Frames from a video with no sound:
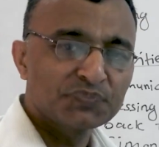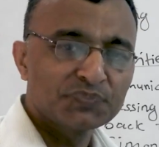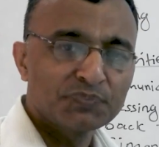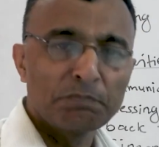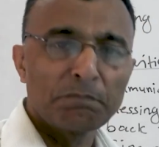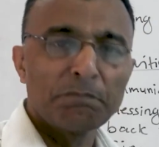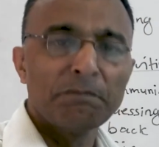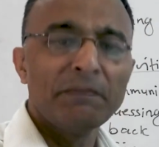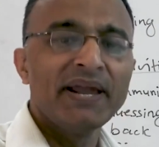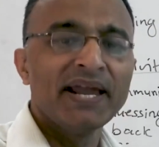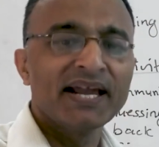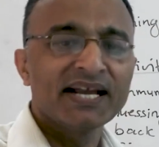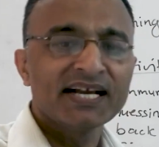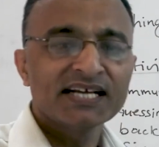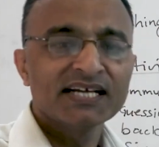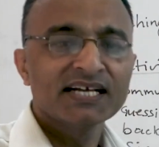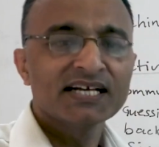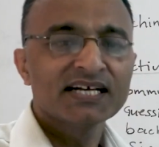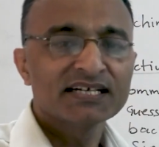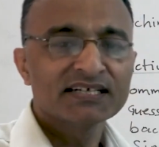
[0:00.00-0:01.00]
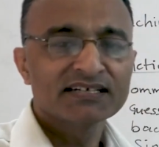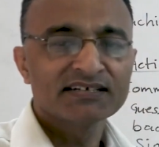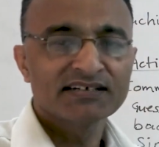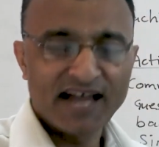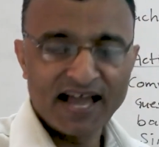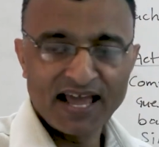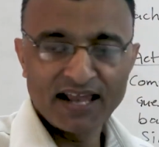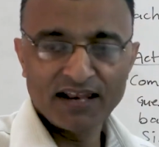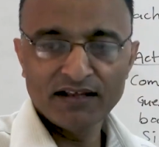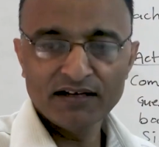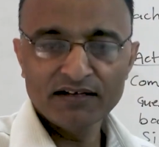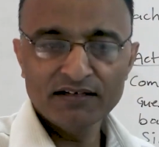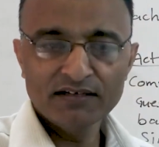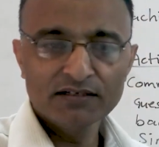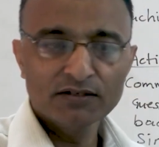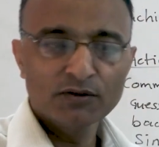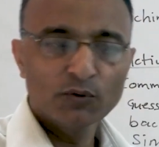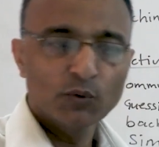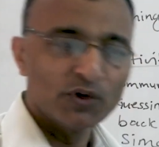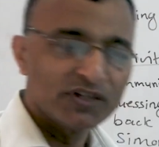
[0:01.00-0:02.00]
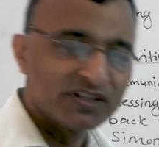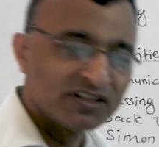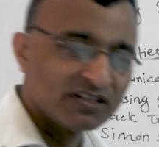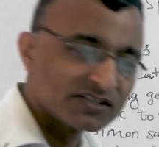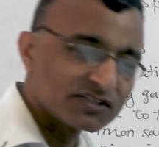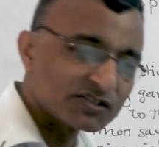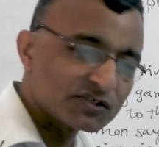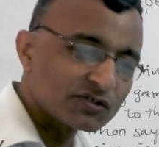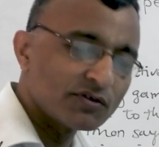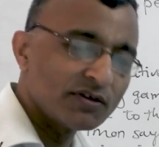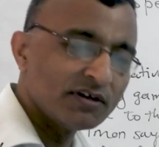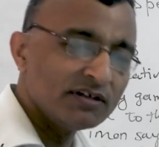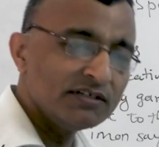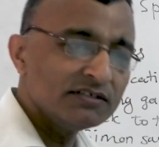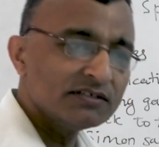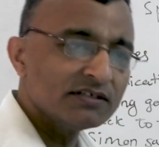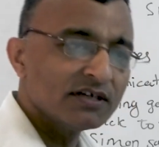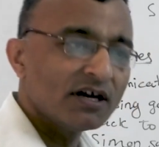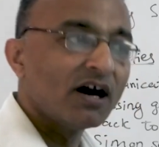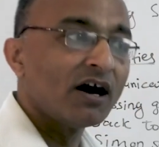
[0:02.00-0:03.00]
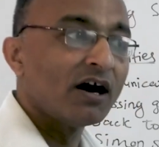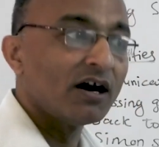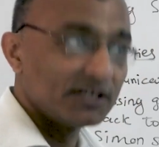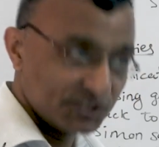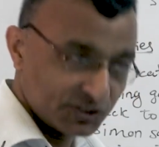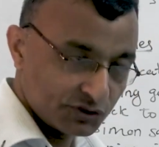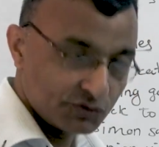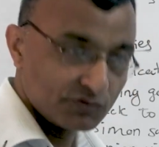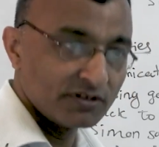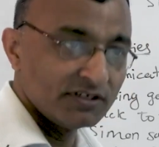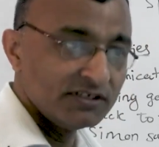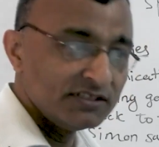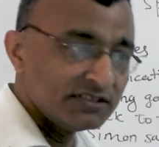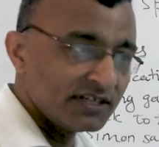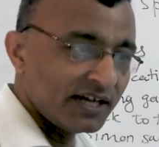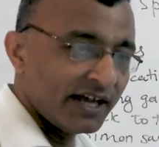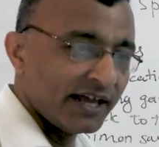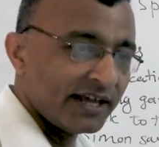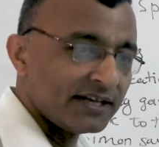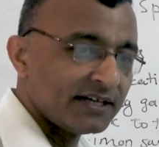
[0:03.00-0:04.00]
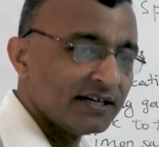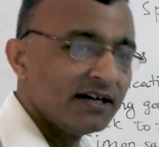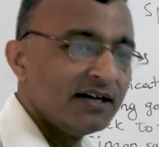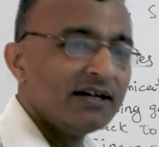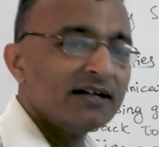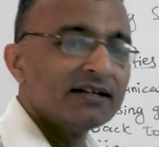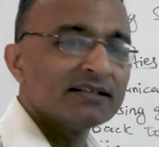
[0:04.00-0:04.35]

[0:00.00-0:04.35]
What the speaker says: make dialogue with the student, and